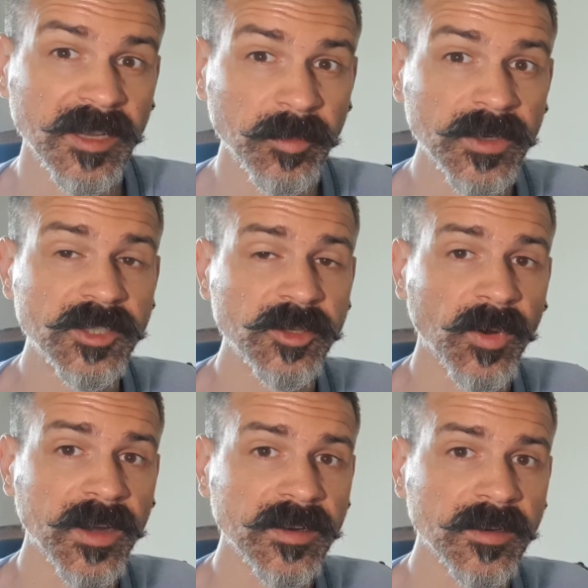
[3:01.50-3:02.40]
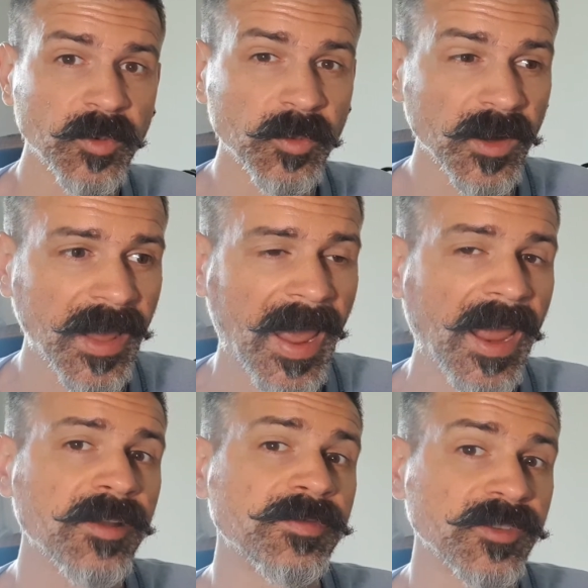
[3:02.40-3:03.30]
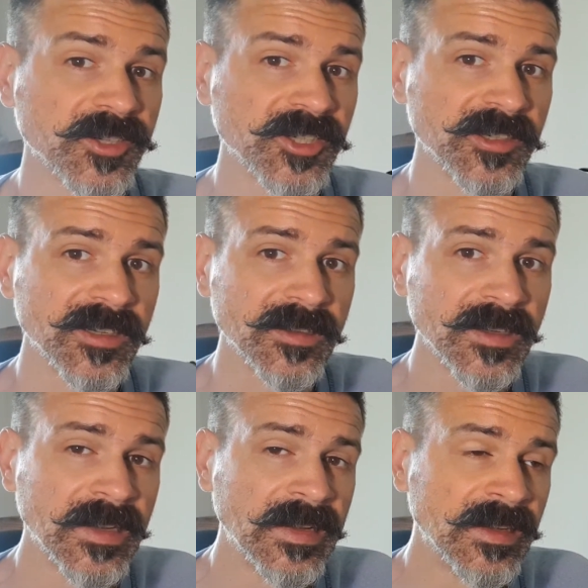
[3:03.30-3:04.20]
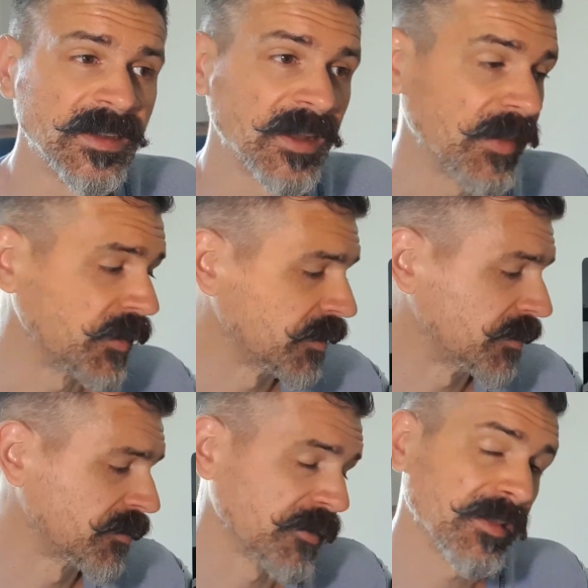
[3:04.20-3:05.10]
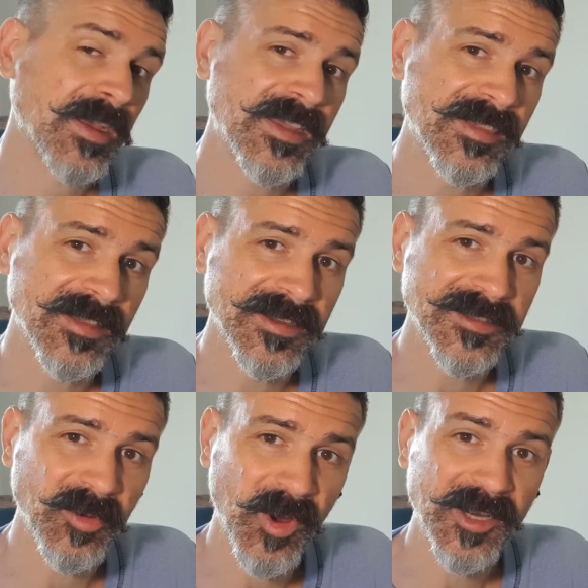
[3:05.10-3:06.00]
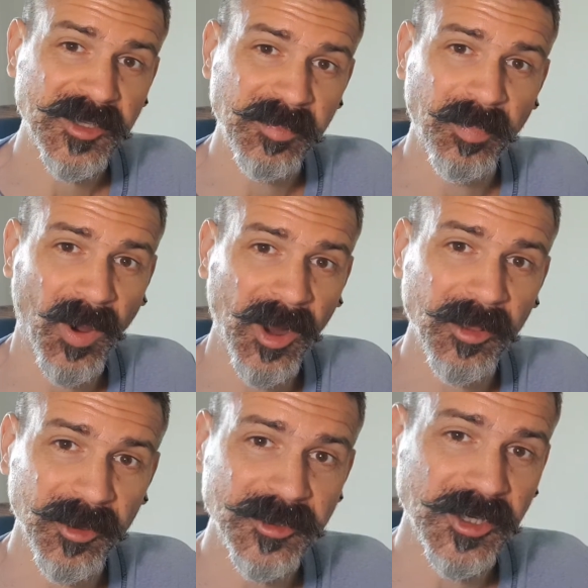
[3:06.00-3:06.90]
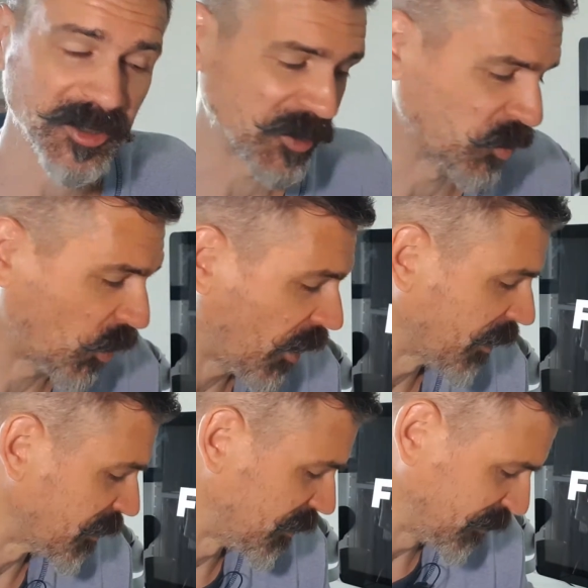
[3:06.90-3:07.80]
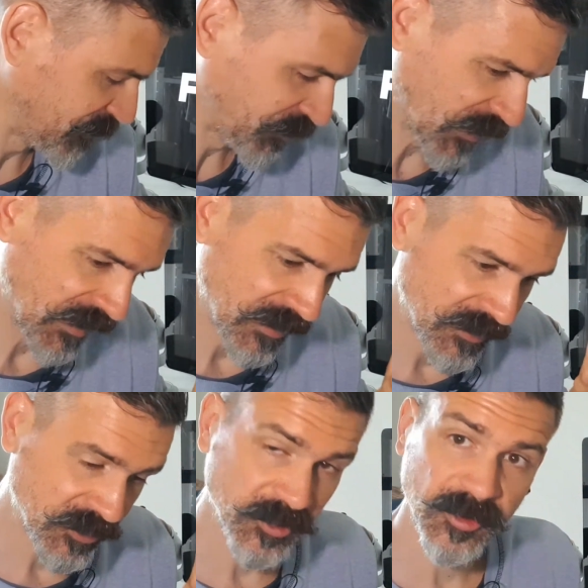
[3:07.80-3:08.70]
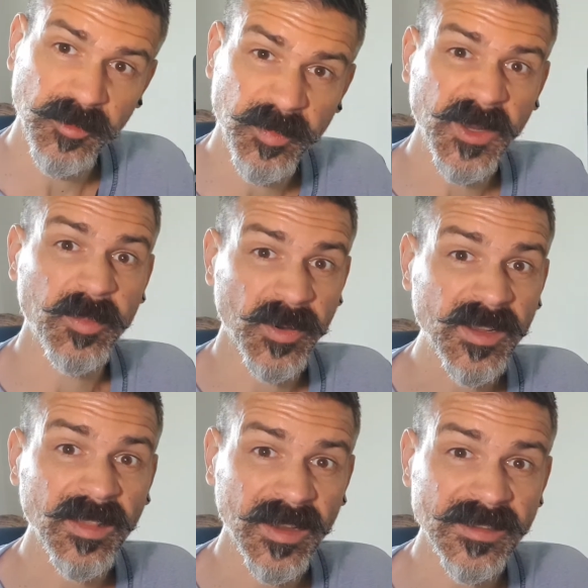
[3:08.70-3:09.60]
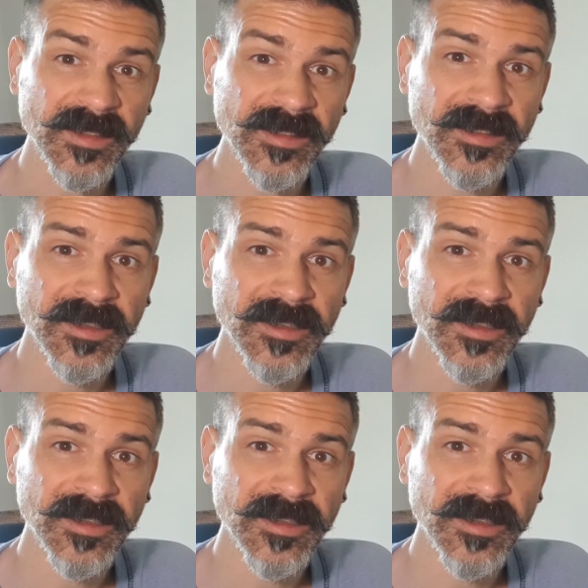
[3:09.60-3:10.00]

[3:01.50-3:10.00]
habituated, we want to add friction in. And the lucky thing is that we're actually biologically wired to be pretty lazy.